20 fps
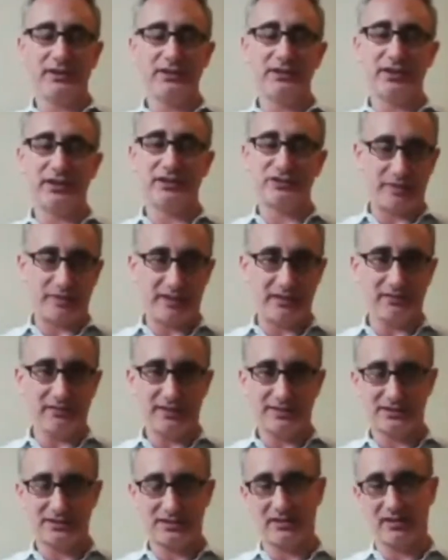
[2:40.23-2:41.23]
it really does
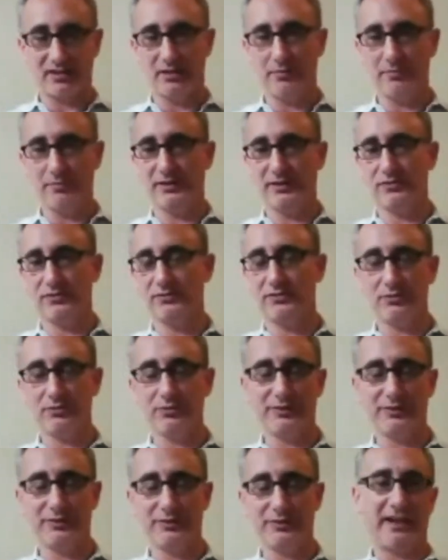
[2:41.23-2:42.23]
penalize the company
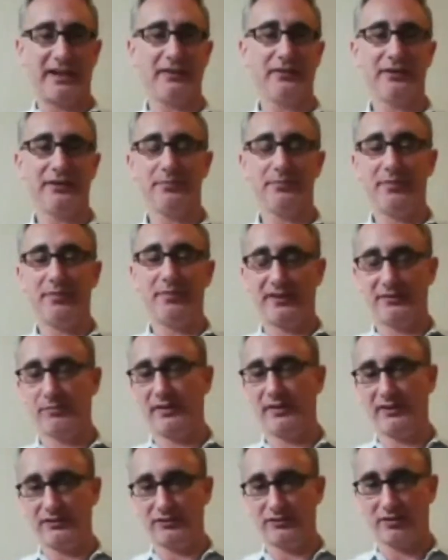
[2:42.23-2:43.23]
who do retaliate
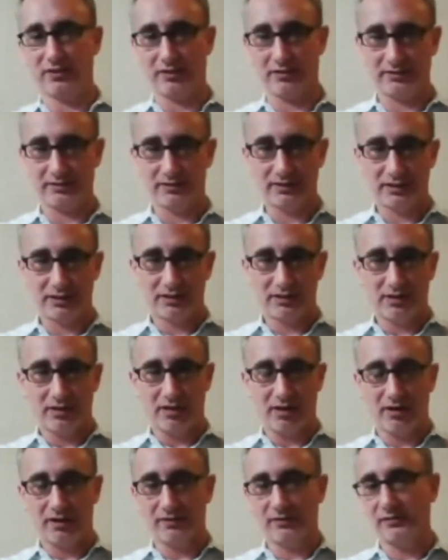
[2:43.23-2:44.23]
based on
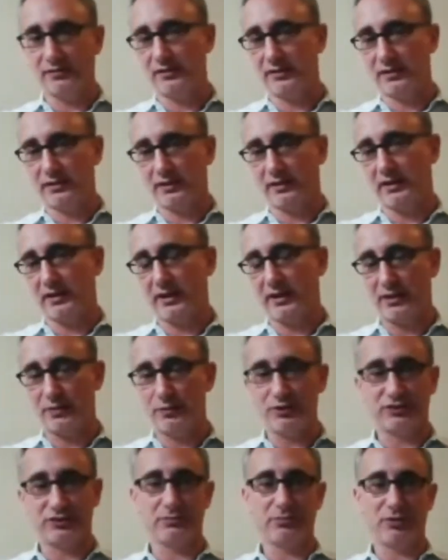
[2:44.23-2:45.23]

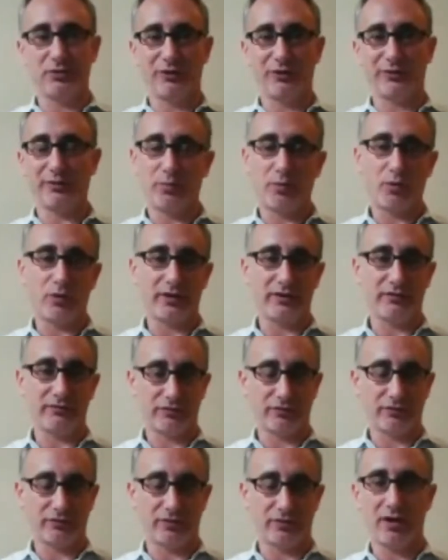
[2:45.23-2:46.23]
a whistleblower
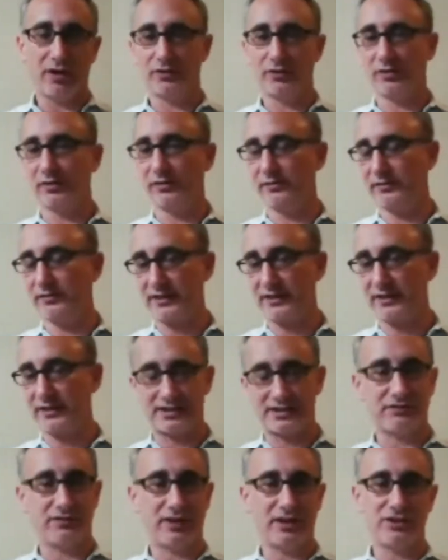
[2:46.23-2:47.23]
reporting fraud or
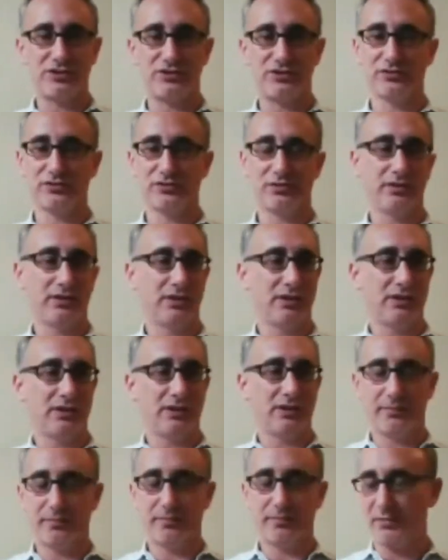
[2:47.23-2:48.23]
tax evasion, or
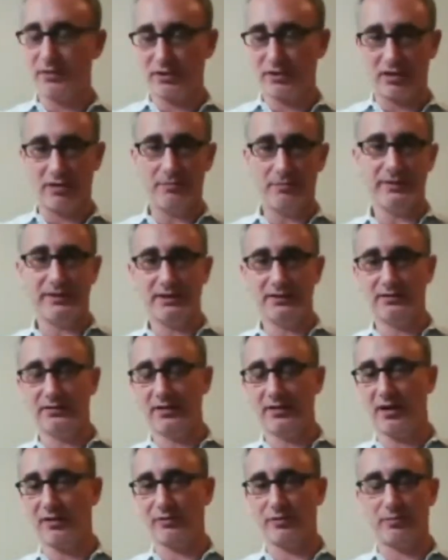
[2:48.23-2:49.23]
a public
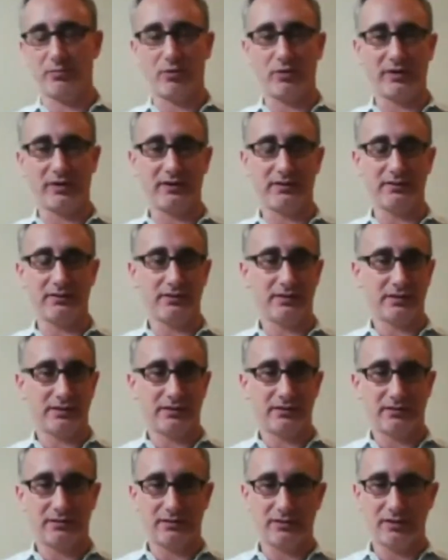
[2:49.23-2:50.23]
company not
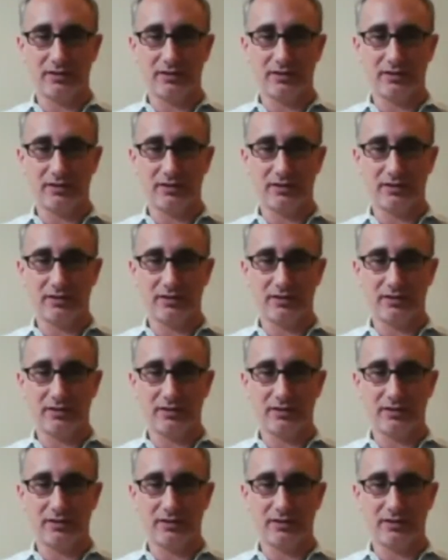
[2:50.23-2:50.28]
reporting,